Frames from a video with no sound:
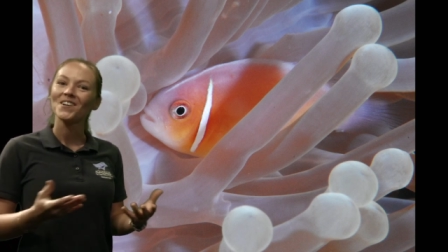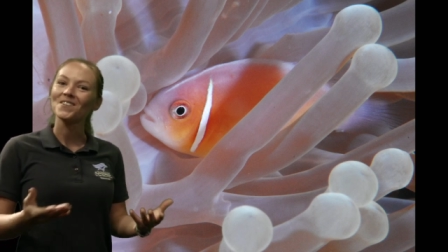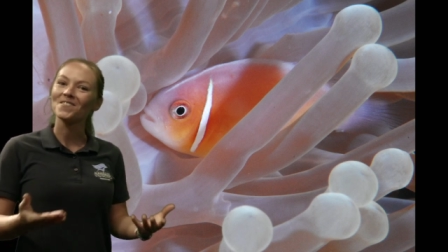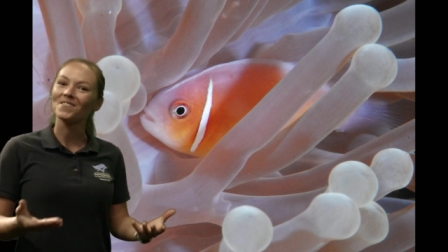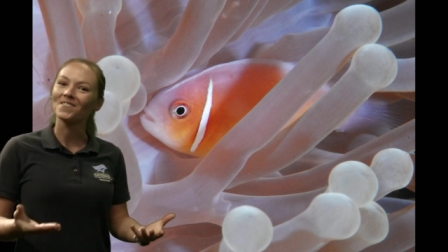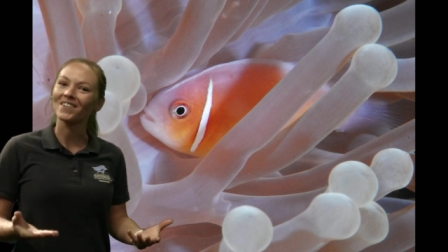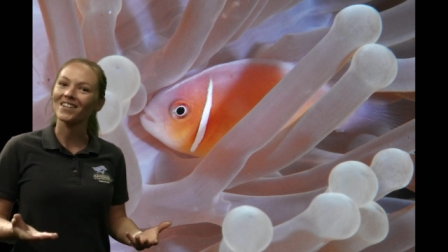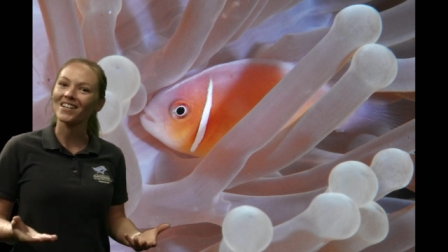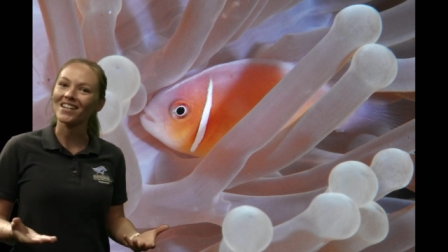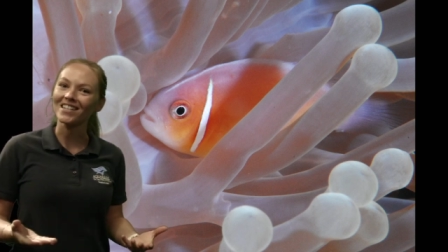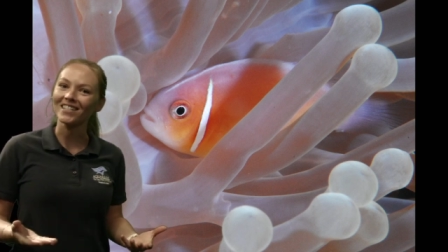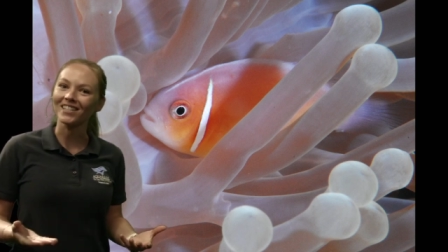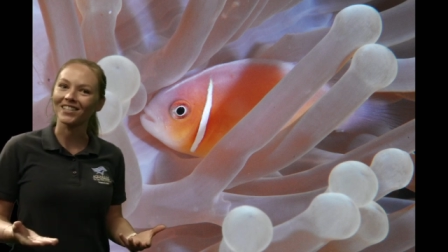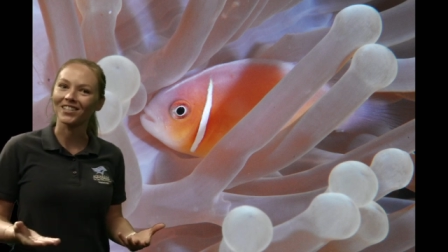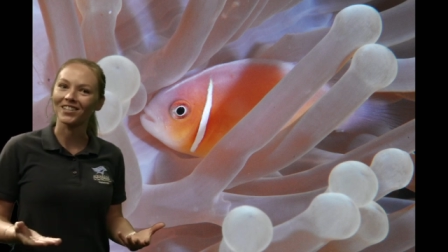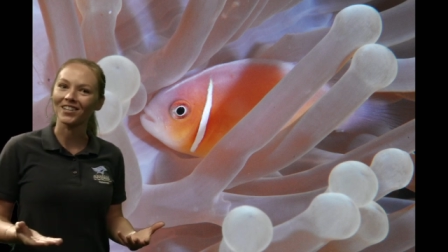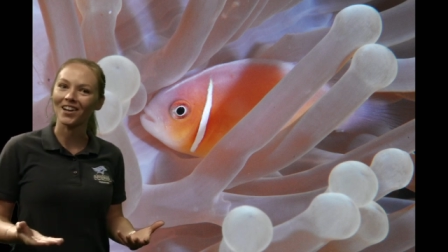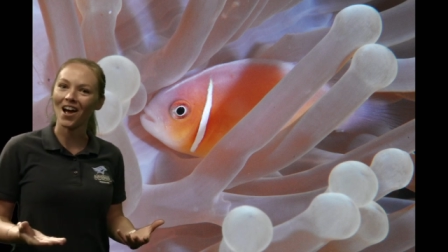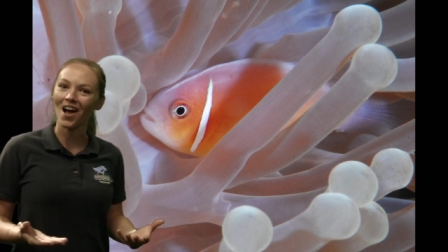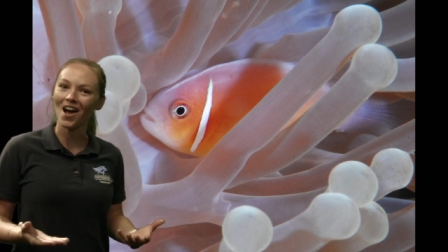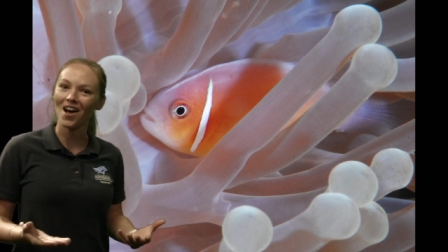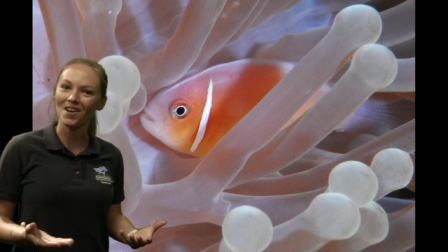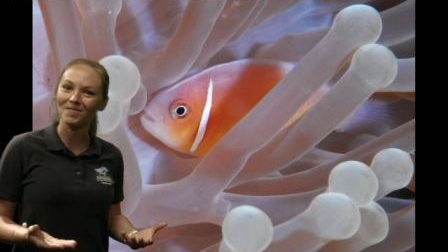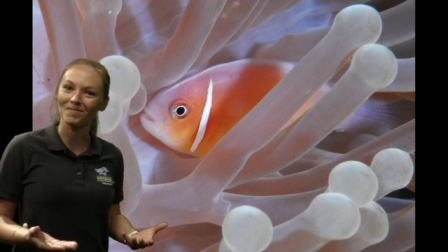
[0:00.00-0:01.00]
Great
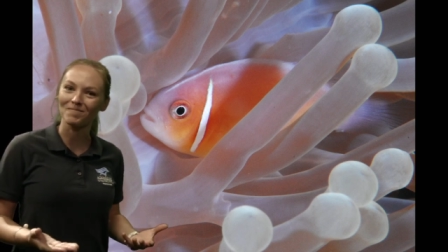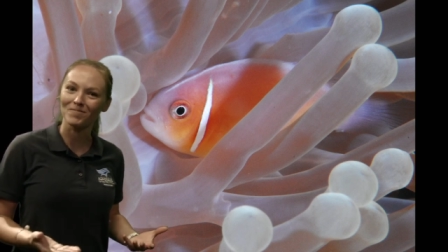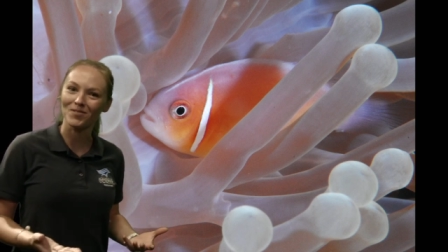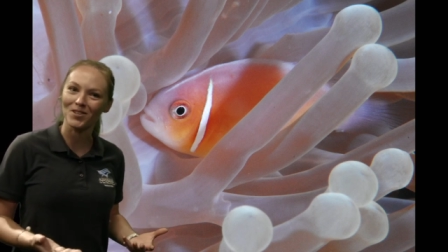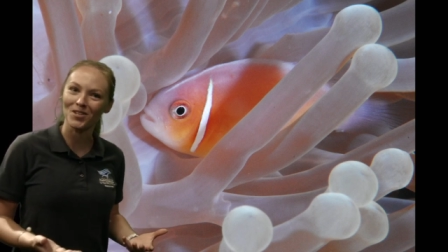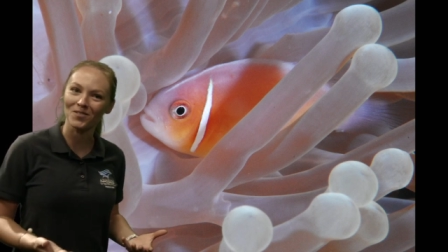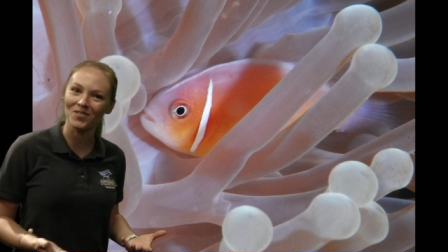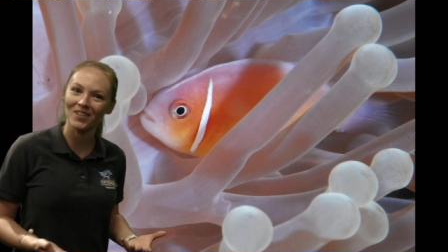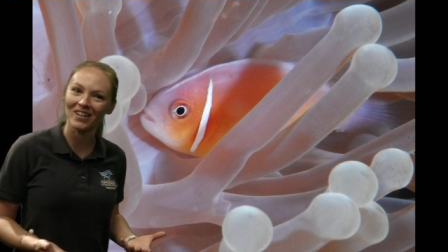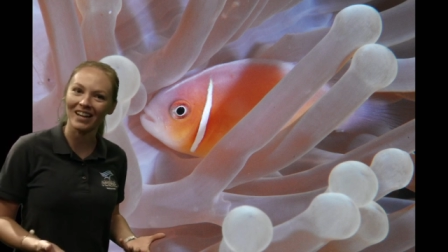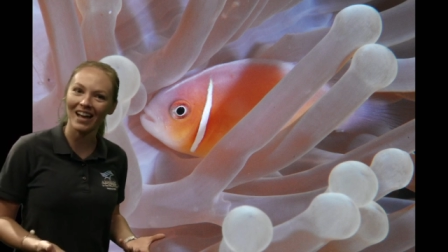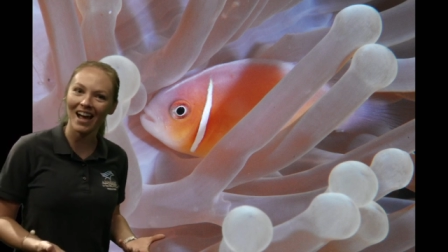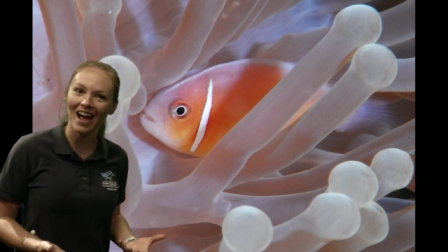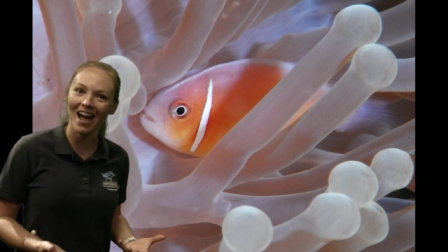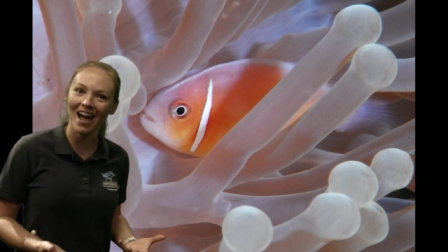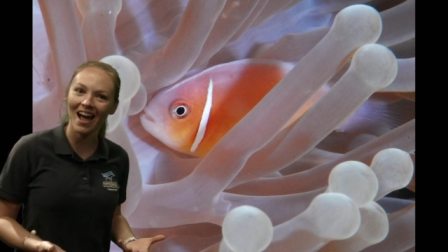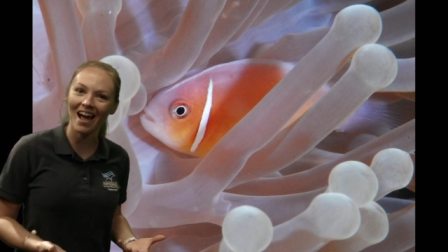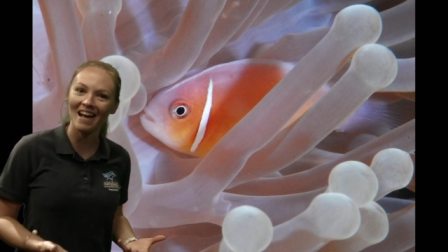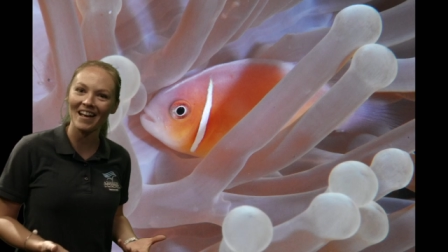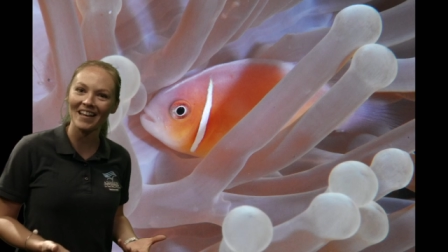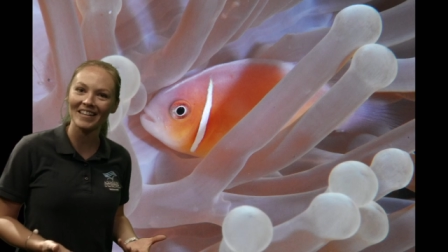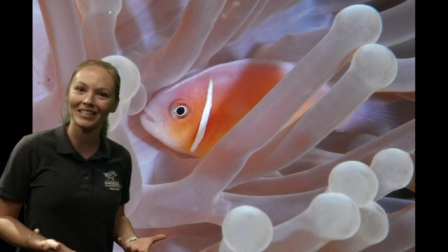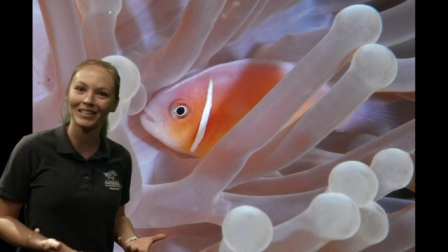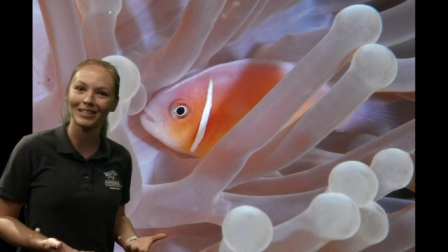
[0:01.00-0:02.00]
job doing
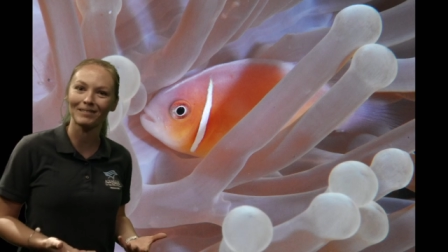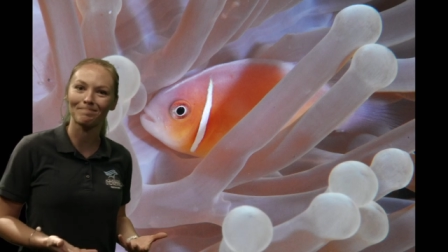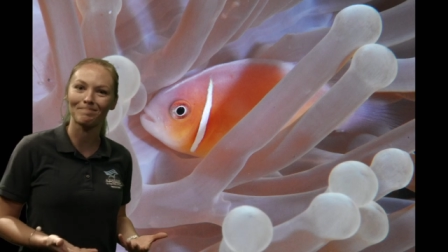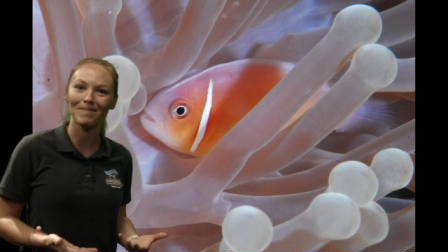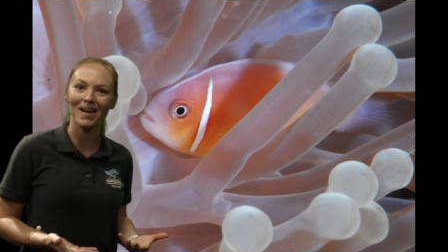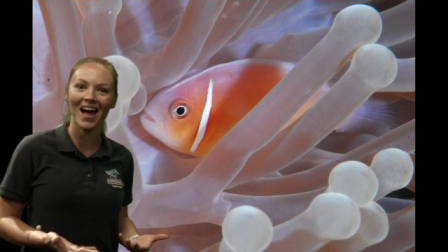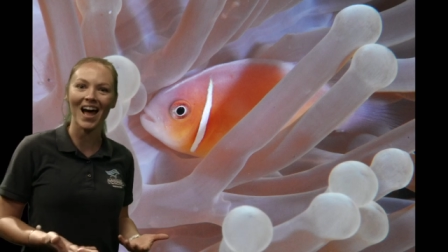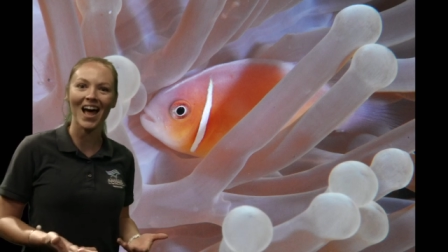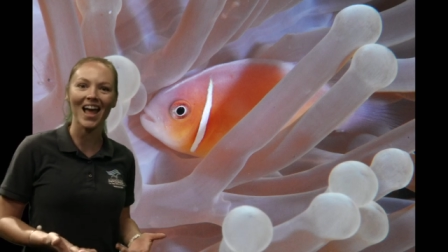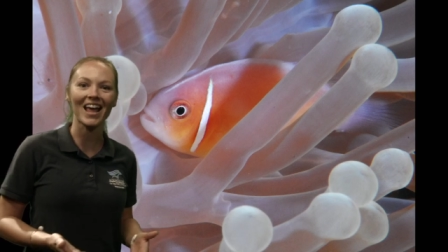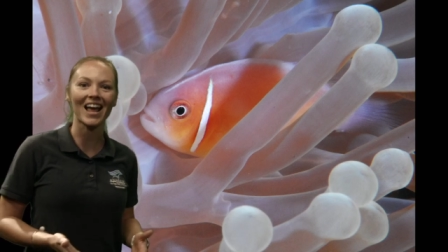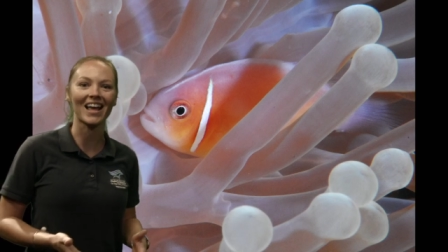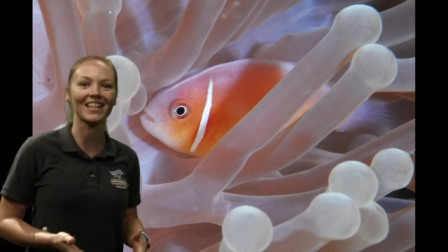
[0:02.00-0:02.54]
I Spy.